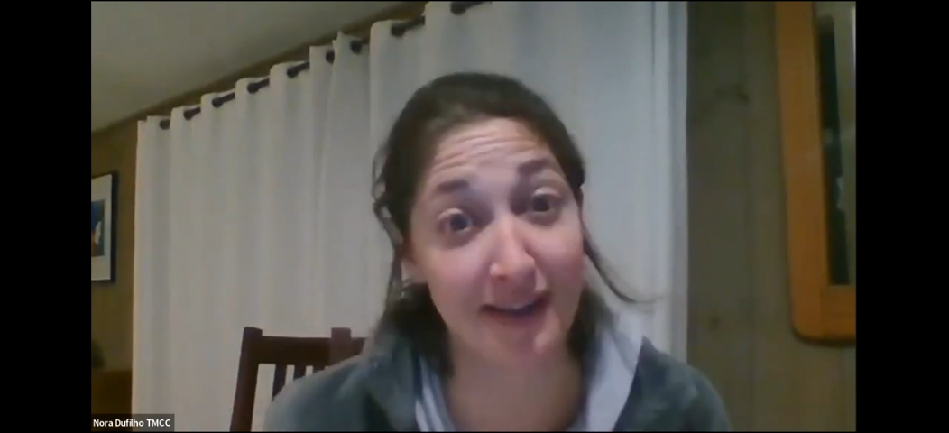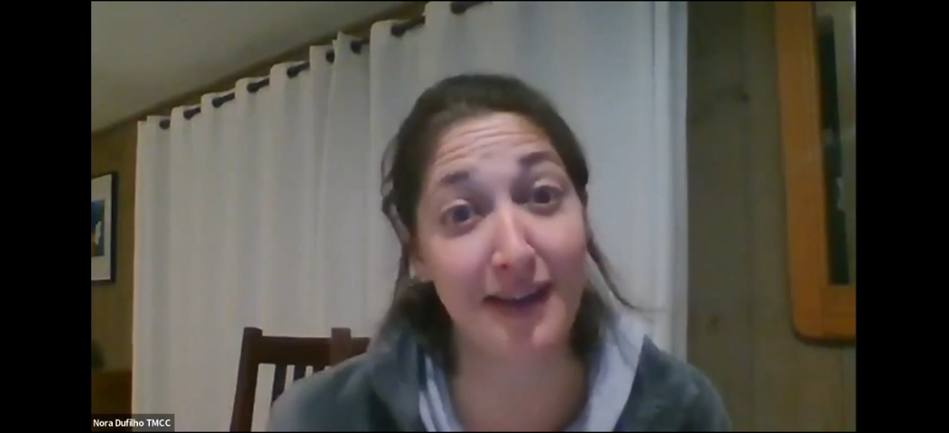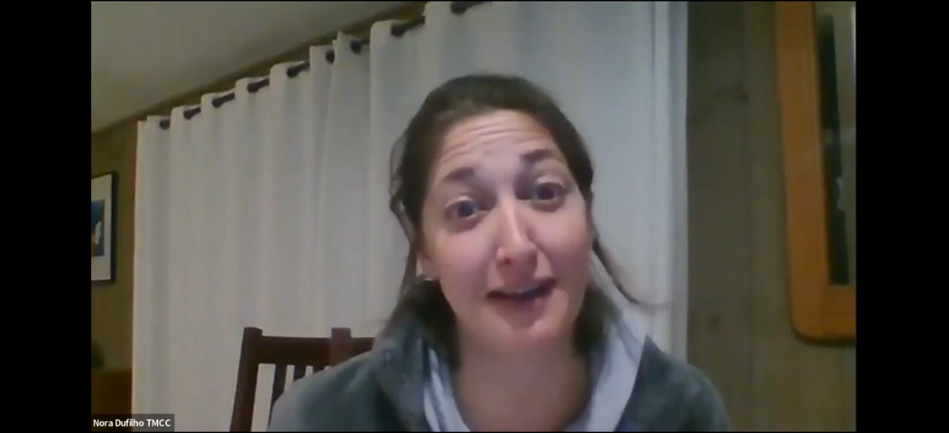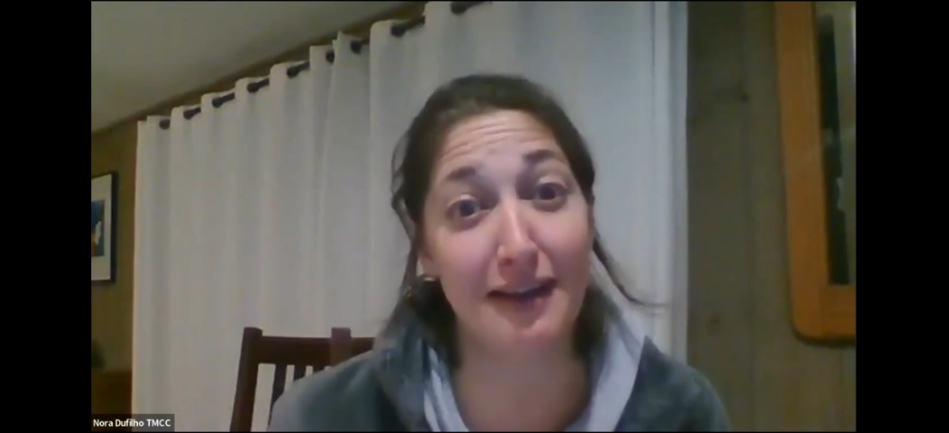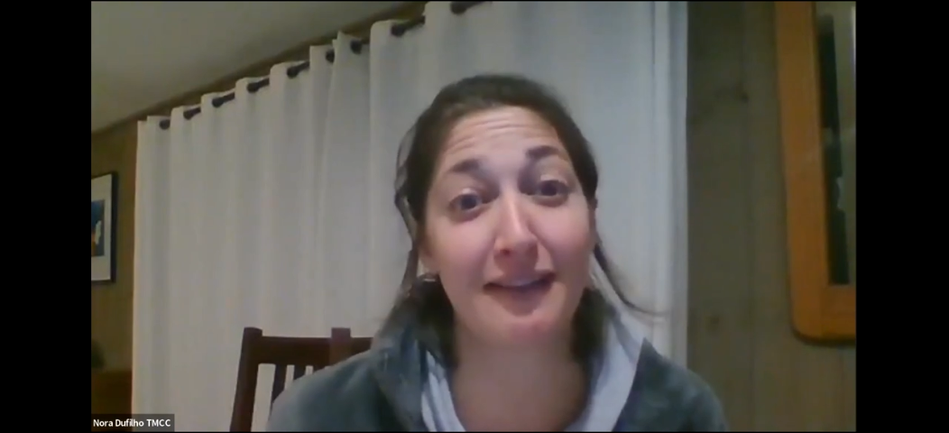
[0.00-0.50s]

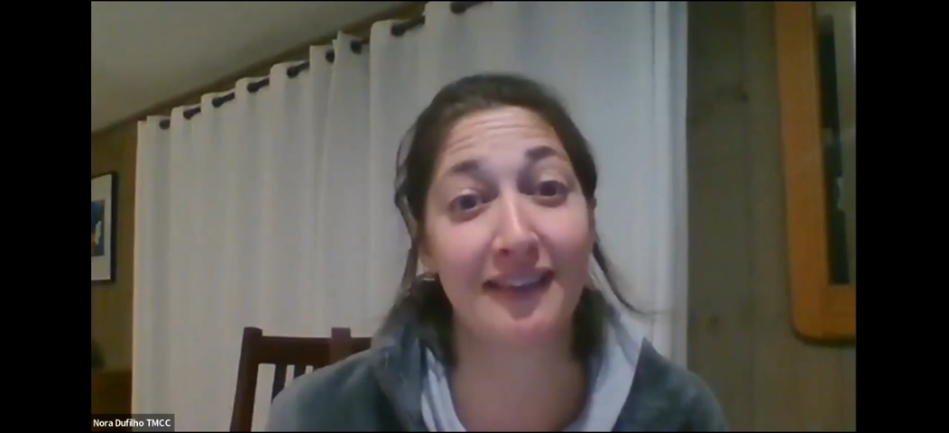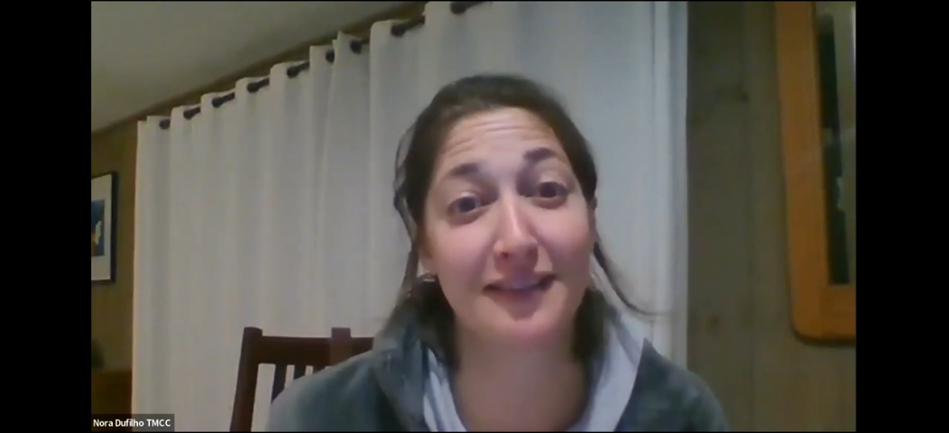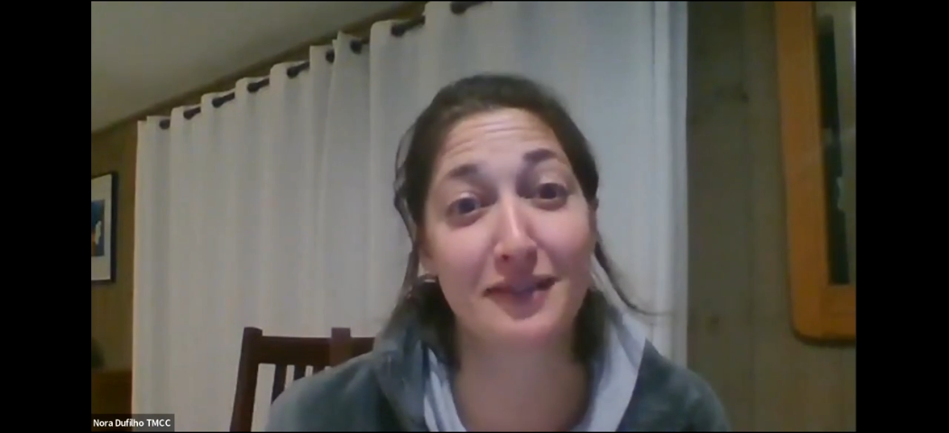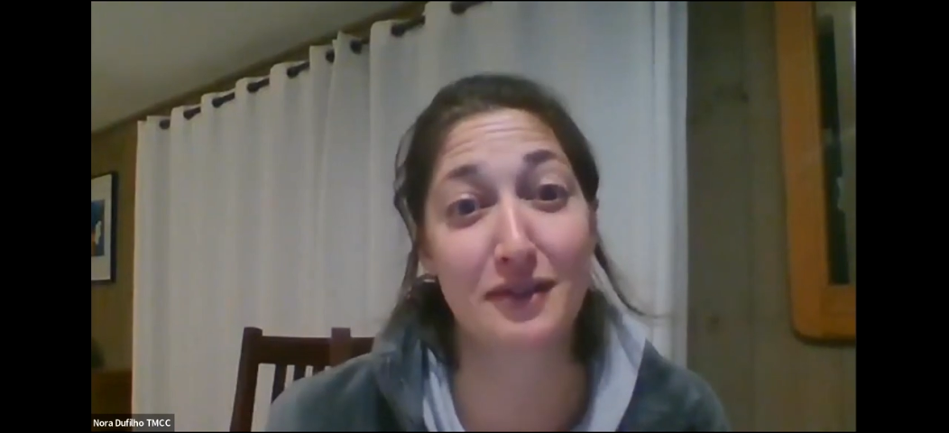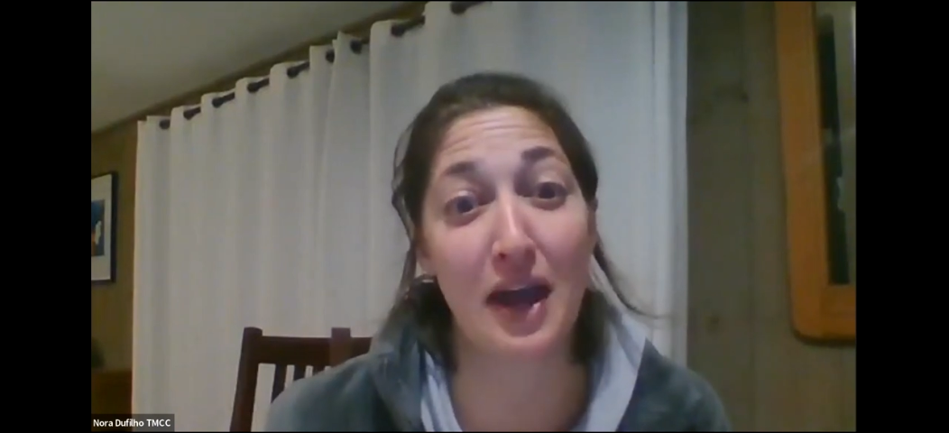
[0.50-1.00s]
Uh,
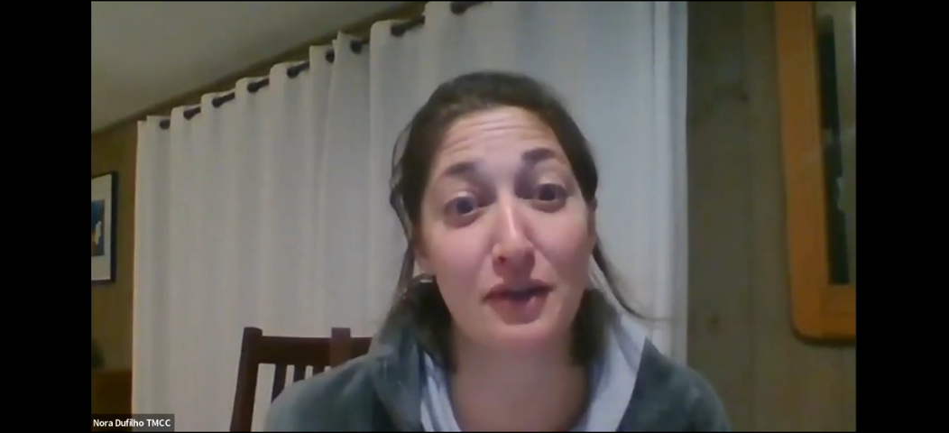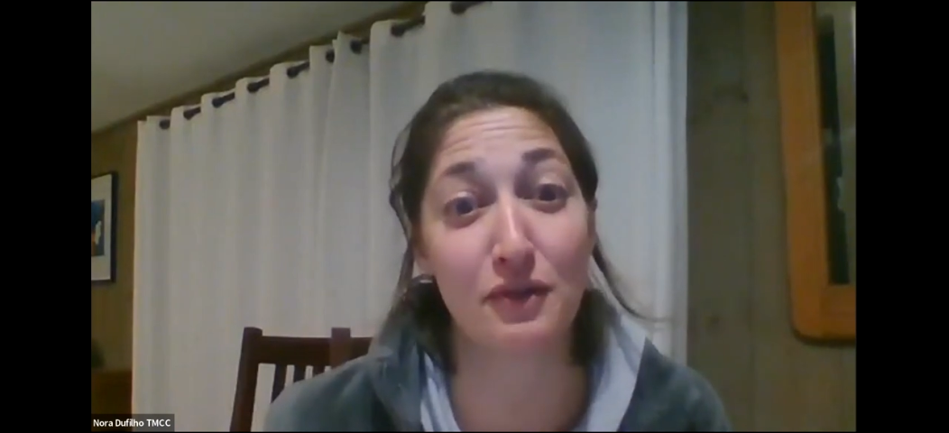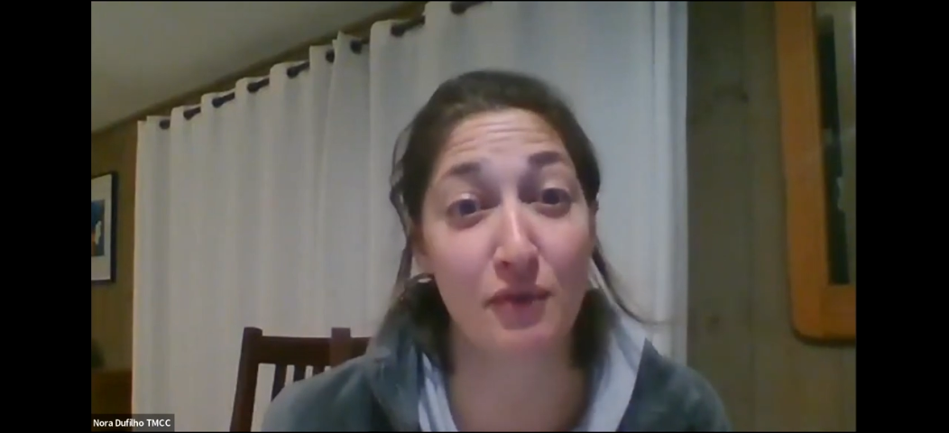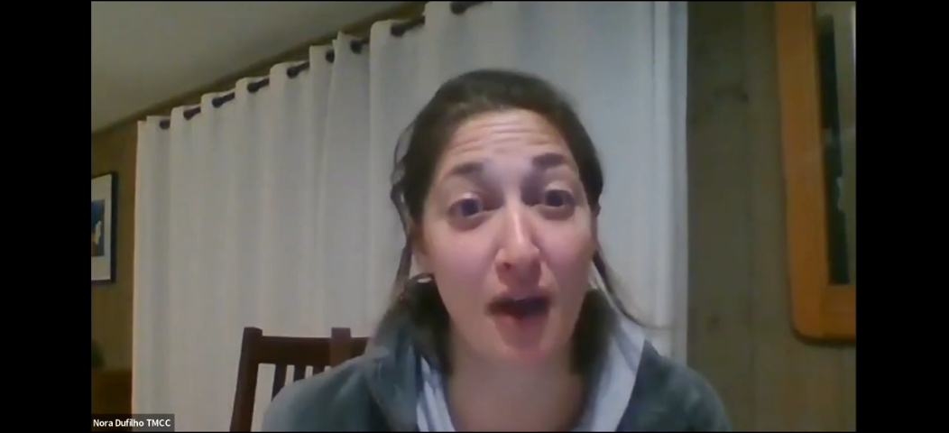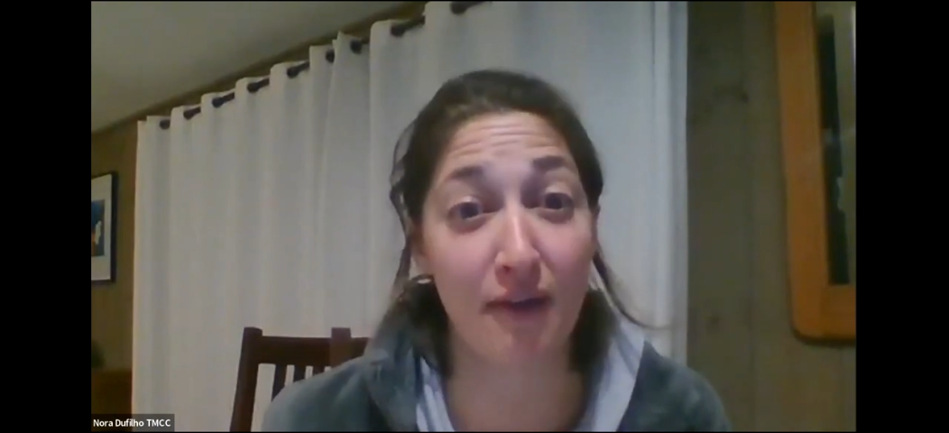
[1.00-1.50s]
I
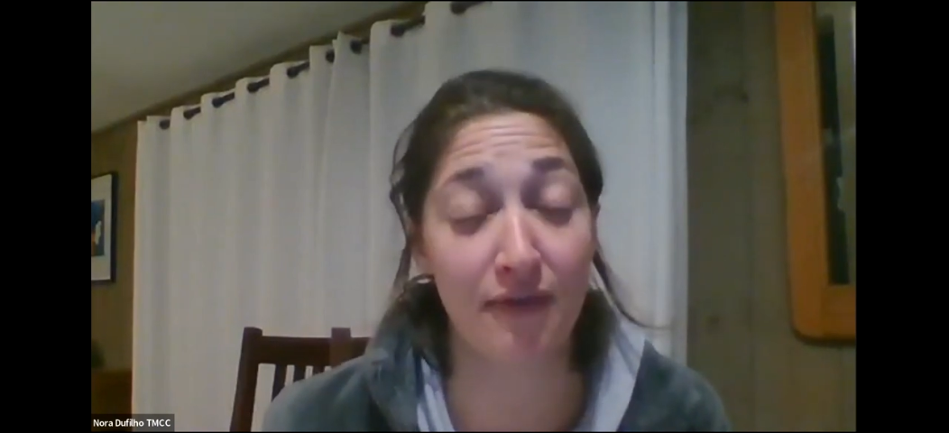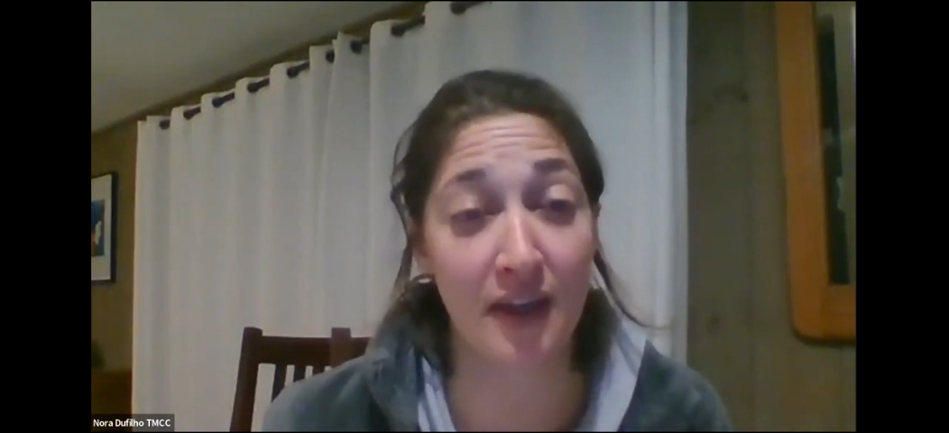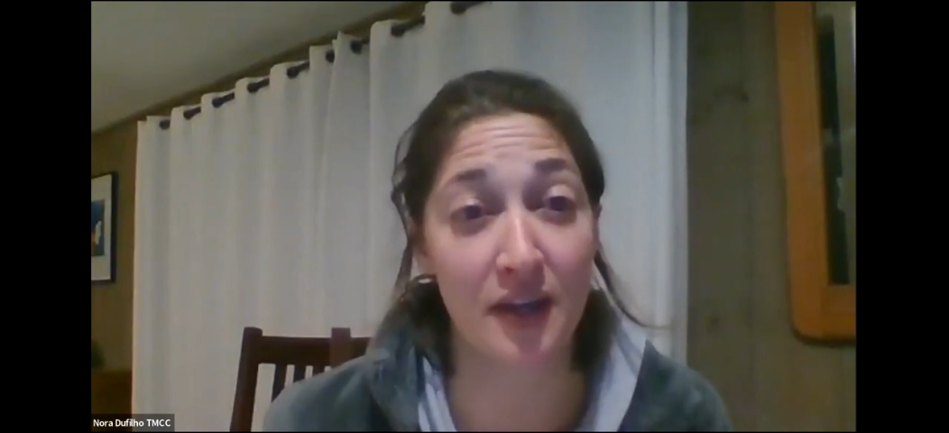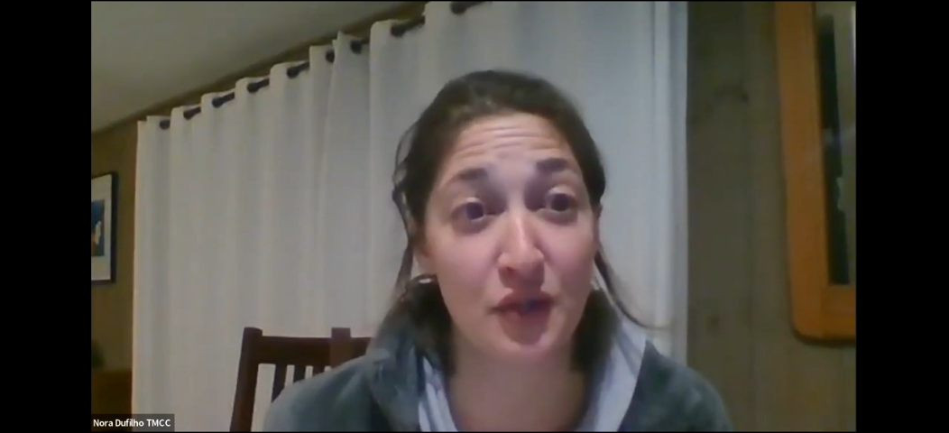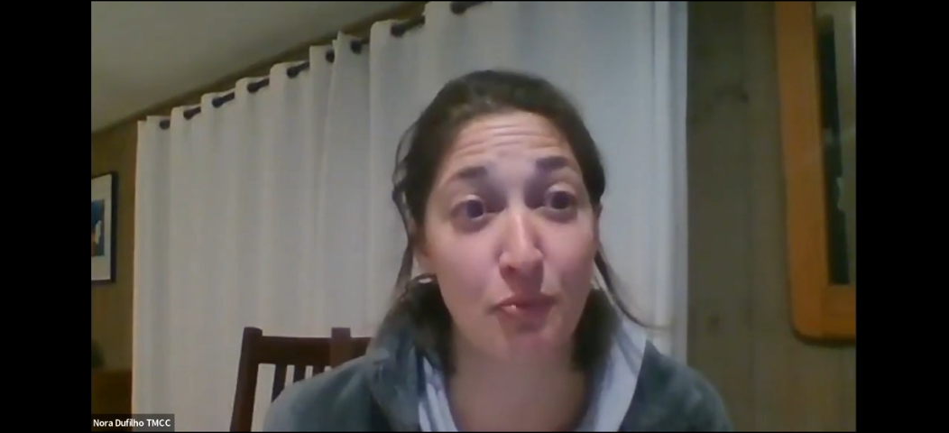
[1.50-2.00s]
do not
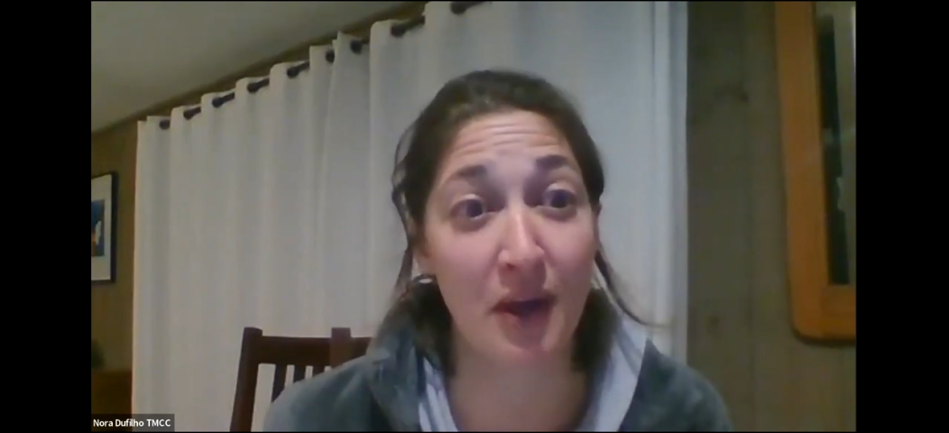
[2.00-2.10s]
fish,